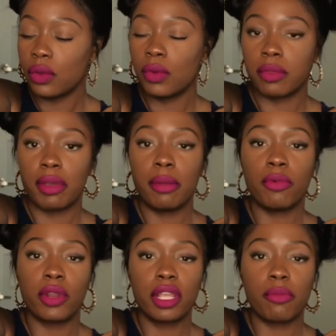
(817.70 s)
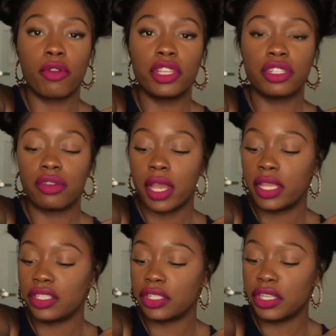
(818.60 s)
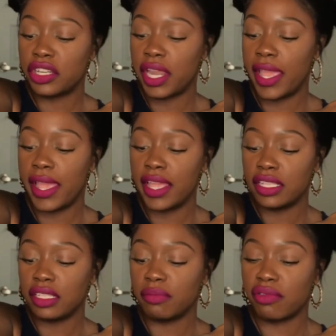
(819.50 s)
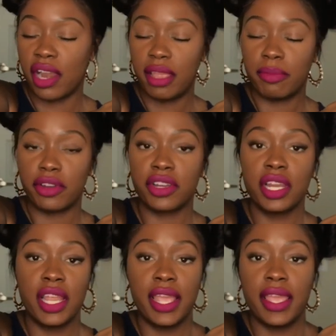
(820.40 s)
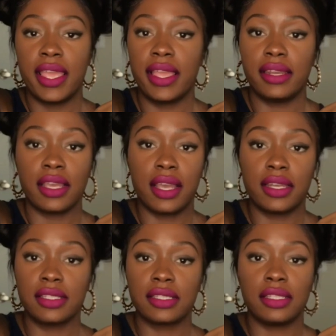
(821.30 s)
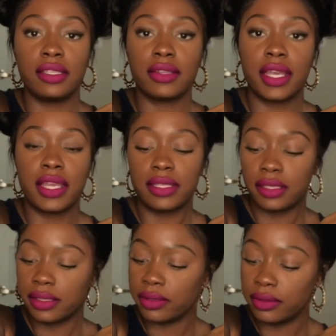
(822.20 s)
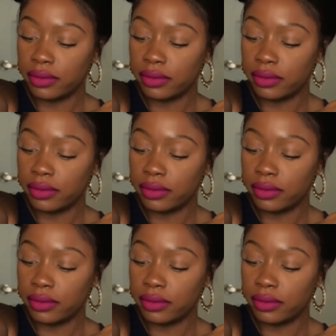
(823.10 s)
with my morning moisturizer and primer, and honestly, you guys,